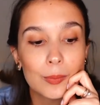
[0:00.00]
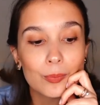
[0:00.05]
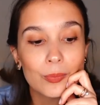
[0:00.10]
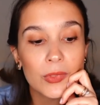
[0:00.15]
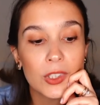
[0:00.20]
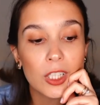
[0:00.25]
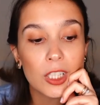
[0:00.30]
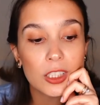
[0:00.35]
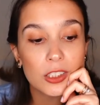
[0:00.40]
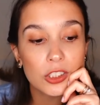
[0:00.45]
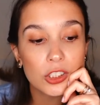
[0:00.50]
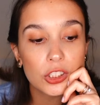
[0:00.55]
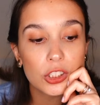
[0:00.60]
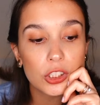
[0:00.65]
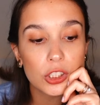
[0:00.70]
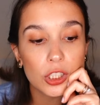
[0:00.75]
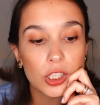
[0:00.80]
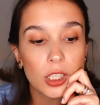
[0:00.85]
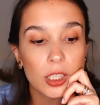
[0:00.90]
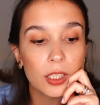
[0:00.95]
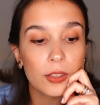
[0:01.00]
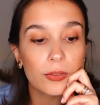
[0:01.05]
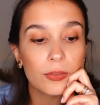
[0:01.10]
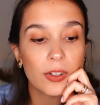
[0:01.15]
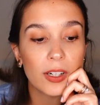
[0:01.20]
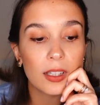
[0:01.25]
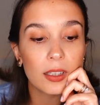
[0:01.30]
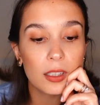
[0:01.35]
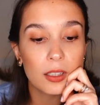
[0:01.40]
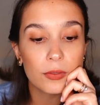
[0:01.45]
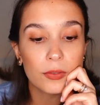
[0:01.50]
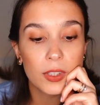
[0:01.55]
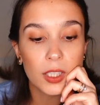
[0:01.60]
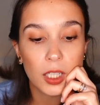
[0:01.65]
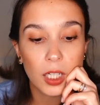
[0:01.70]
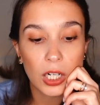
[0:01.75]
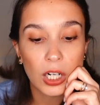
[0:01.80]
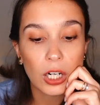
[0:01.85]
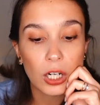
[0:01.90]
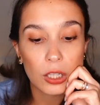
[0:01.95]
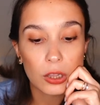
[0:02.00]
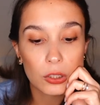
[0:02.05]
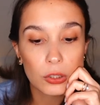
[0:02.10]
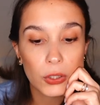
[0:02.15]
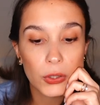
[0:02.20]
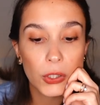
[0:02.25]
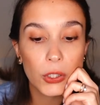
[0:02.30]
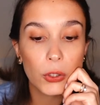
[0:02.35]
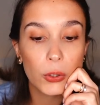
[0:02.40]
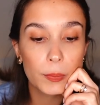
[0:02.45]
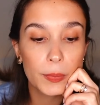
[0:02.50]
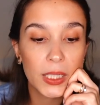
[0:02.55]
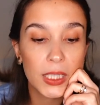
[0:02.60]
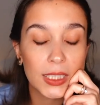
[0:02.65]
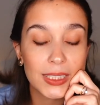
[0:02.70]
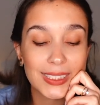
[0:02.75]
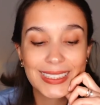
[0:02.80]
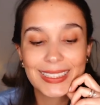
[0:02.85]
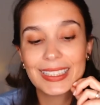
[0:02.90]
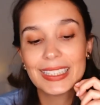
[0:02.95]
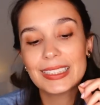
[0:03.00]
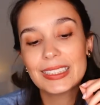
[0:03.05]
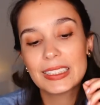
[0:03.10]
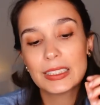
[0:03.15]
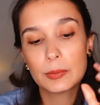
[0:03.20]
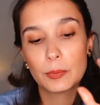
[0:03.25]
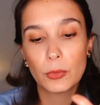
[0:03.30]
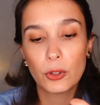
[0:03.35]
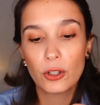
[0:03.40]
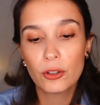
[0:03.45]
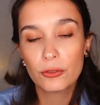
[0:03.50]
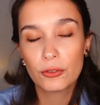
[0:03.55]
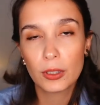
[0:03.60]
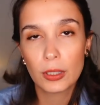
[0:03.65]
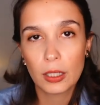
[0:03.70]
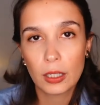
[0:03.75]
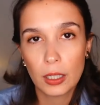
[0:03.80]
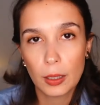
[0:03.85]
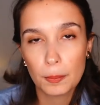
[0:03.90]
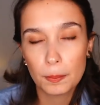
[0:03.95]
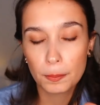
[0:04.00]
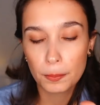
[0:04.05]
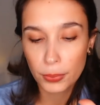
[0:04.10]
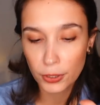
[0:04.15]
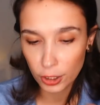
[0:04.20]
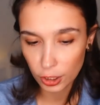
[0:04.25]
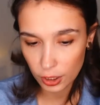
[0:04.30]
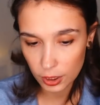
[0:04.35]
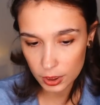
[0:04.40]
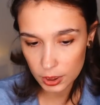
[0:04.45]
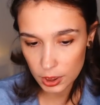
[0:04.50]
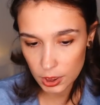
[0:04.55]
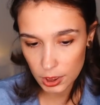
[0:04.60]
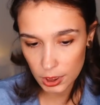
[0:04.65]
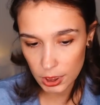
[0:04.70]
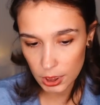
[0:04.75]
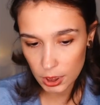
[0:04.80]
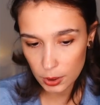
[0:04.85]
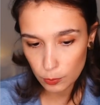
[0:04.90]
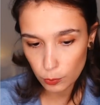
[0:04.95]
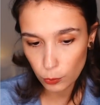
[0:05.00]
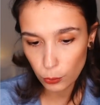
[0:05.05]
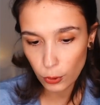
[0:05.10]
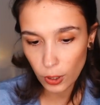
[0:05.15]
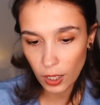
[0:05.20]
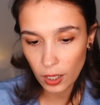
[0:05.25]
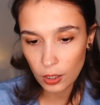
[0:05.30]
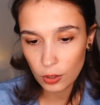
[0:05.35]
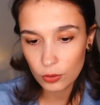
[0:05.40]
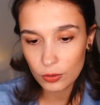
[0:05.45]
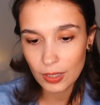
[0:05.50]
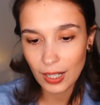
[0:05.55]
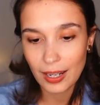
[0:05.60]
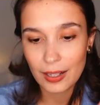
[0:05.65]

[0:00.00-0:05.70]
Not sure if I love the color though, because this is more of a burgundy brown.